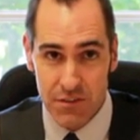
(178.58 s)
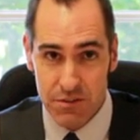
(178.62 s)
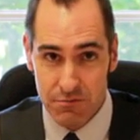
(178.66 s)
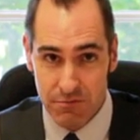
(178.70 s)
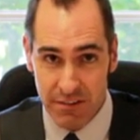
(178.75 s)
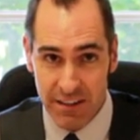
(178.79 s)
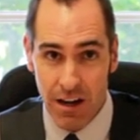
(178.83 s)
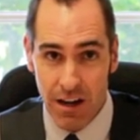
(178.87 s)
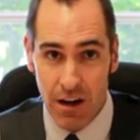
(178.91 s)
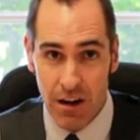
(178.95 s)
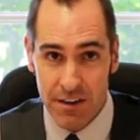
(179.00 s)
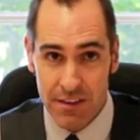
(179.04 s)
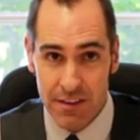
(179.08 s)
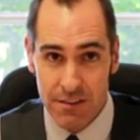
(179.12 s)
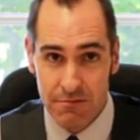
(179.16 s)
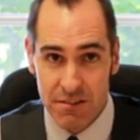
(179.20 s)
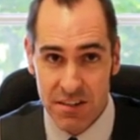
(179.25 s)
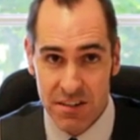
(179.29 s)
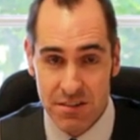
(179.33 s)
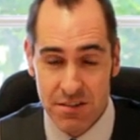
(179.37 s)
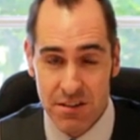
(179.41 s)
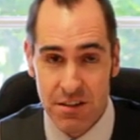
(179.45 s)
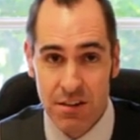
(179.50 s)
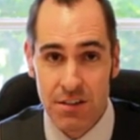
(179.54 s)
regarding the
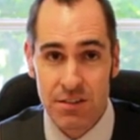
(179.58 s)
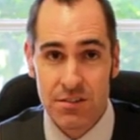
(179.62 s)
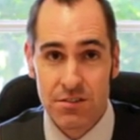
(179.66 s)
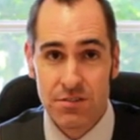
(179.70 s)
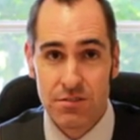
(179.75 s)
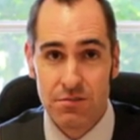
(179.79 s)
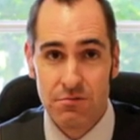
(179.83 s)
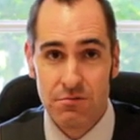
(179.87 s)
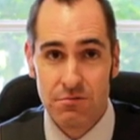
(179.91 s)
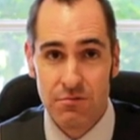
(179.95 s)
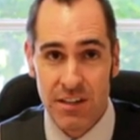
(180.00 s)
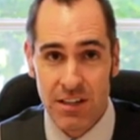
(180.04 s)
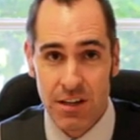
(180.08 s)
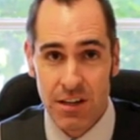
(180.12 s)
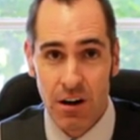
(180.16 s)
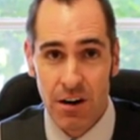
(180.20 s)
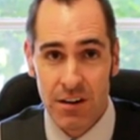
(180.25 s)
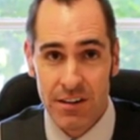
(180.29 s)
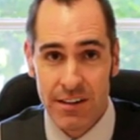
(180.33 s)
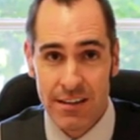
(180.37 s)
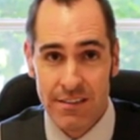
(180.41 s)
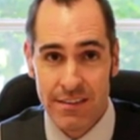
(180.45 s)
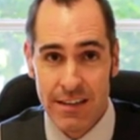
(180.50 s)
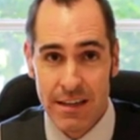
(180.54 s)
returns,
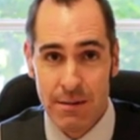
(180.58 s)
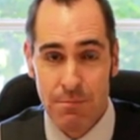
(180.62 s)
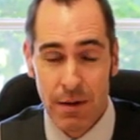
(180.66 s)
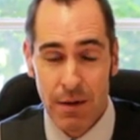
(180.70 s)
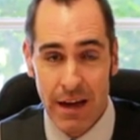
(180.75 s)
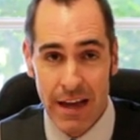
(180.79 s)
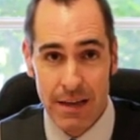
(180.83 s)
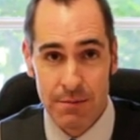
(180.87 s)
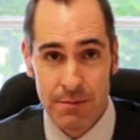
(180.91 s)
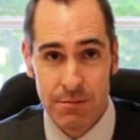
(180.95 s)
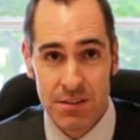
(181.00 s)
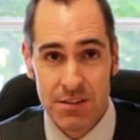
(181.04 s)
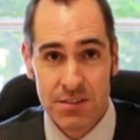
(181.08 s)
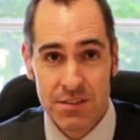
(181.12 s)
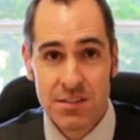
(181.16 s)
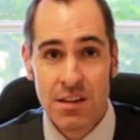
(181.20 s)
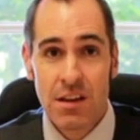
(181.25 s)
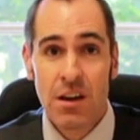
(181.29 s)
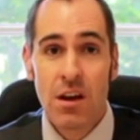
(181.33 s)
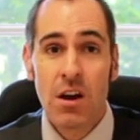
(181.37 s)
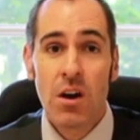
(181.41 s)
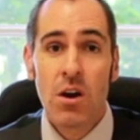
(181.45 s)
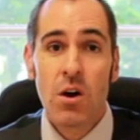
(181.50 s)
regarding the payments.